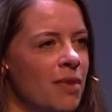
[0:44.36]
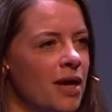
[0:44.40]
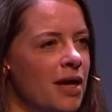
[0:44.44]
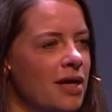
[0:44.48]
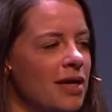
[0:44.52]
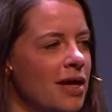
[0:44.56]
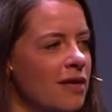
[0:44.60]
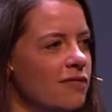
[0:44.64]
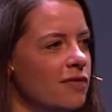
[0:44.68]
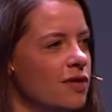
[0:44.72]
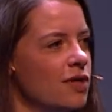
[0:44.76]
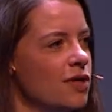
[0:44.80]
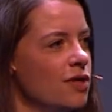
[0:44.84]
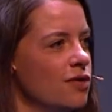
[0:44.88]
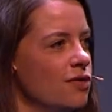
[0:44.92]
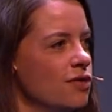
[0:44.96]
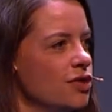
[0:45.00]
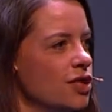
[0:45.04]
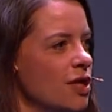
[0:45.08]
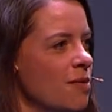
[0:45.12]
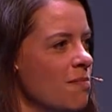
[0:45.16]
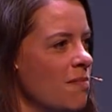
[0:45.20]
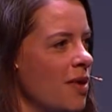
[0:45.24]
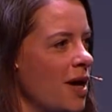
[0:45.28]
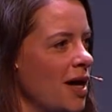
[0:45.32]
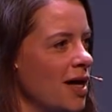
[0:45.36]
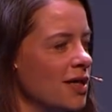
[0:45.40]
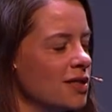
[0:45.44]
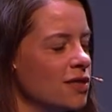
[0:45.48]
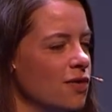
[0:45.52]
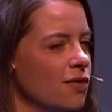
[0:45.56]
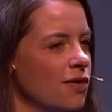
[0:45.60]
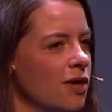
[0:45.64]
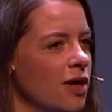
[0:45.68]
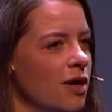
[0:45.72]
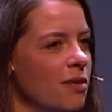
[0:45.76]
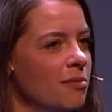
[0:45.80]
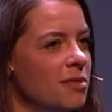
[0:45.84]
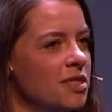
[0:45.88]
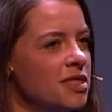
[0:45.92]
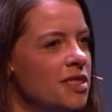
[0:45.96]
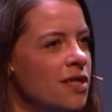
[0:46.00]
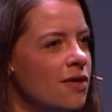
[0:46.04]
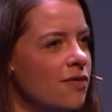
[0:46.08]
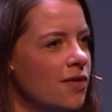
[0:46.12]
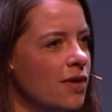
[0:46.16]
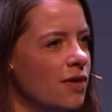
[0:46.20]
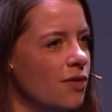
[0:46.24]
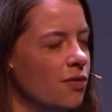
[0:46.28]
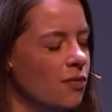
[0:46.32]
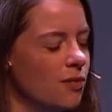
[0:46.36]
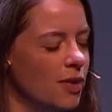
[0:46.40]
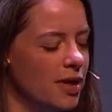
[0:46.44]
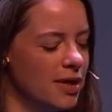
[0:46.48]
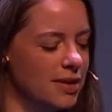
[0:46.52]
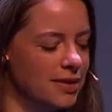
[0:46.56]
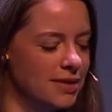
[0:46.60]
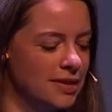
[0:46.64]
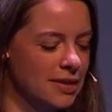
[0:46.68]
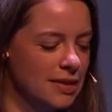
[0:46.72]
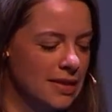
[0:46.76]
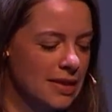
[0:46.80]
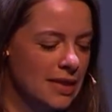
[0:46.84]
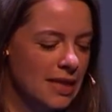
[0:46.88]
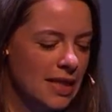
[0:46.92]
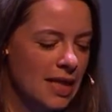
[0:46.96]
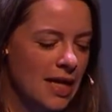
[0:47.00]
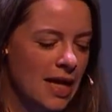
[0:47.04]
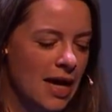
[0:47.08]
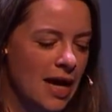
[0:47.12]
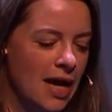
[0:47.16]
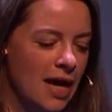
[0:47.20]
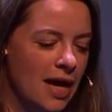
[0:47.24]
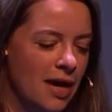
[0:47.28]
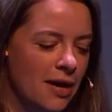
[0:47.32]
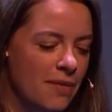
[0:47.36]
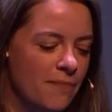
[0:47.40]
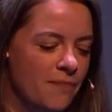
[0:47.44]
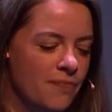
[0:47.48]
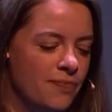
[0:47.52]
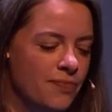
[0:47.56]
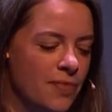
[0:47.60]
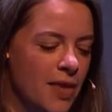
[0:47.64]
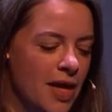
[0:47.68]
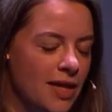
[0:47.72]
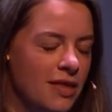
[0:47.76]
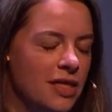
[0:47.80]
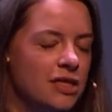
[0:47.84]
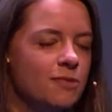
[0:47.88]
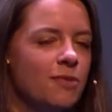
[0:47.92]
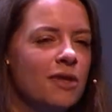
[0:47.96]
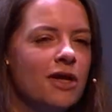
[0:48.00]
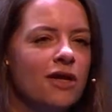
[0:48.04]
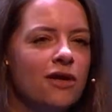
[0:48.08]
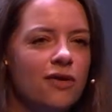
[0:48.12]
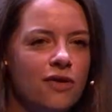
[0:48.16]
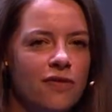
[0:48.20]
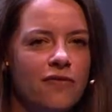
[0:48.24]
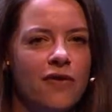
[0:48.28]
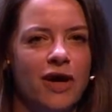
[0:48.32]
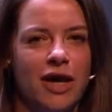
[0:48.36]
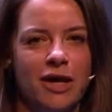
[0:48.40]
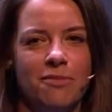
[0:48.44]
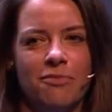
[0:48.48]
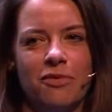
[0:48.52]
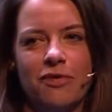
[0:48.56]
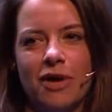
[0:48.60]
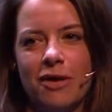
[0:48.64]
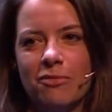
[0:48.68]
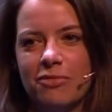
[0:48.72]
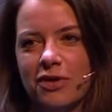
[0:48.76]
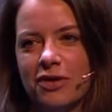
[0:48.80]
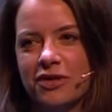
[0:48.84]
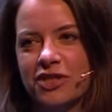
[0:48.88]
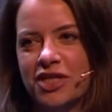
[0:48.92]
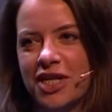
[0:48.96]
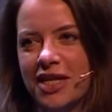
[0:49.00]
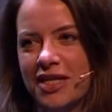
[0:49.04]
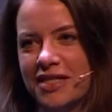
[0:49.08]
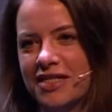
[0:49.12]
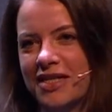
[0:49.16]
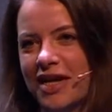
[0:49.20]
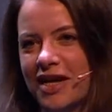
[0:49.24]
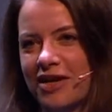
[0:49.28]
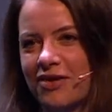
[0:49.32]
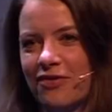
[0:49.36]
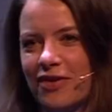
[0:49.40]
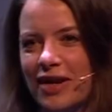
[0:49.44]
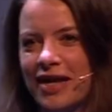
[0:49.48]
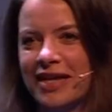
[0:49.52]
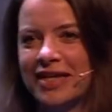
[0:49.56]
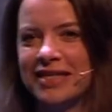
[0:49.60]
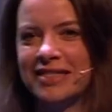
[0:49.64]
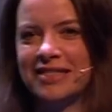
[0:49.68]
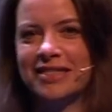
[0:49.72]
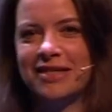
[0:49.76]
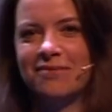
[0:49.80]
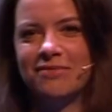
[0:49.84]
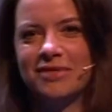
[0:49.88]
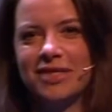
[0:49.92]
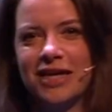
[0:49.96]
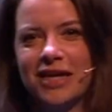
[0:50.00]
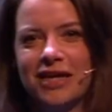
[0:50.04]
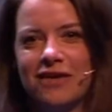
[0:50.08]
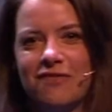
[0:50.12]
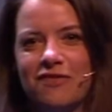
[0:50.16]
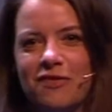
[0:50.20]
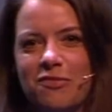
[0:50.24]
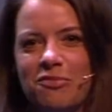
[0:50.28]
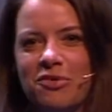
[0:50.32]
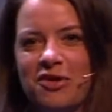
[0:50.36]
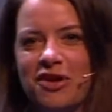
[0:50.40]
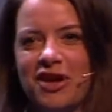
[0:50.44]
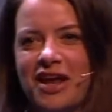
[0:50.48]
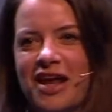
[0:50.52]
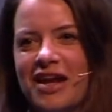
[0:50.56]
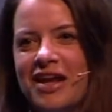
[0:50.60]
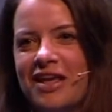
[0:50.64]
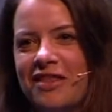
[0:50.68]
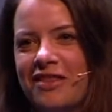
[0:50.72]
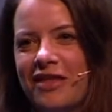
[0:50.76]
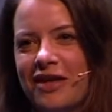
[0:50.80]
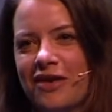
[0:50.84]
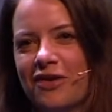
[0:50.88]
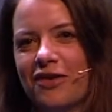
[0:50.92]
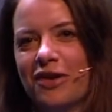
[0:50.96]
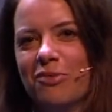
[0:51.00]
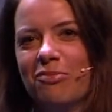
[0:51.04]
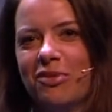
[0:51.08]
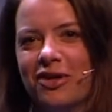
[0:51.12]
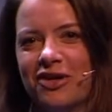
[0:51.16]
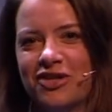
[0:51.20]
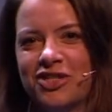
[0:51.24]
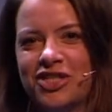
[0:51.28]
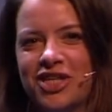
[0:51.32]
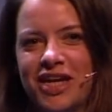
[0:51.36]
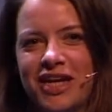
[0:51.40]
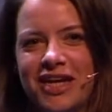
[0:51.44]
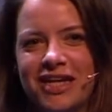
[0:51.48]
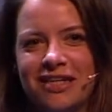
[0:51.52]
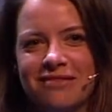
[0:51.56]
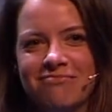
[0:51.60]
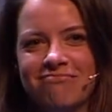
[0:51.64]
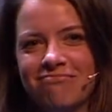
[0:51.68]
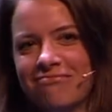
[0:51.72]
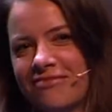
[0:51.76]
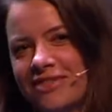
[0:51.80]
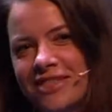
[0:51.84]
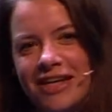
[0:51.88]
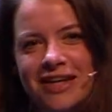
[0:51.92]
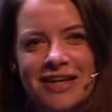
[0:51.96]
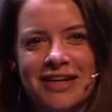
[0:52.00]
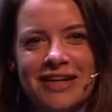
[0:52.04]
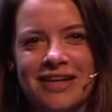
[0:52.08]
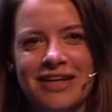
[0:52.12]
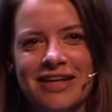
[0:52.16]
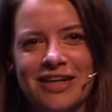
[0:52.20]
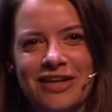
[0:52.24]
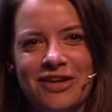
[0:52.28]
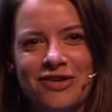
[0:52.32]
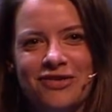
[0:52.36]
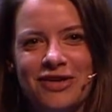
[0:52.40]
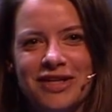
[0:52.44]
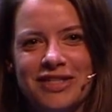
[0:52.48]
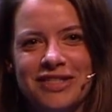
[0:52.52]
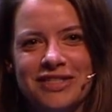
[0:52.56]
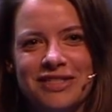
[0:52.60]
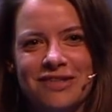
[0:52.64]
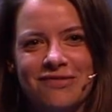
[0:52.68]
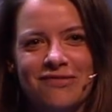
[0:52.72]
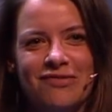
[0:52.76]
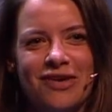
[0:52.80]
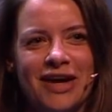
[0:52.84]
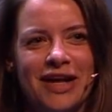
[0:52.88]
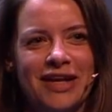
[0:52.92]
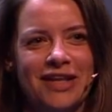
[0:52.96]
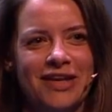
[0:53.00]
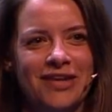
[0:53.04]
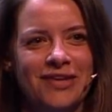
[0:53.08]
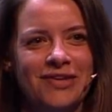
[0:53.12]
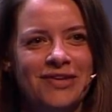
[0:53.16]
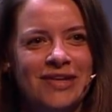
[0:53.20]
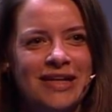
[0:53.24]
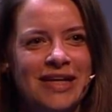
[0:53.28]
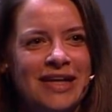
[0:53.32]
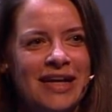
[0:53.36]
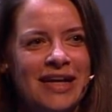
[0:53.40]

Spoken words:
might have a huge impact on our material world. And there's been a lot of hype around blockchain tech, right? It seems like if you put anything on a blockchain, suddenly it increases in value.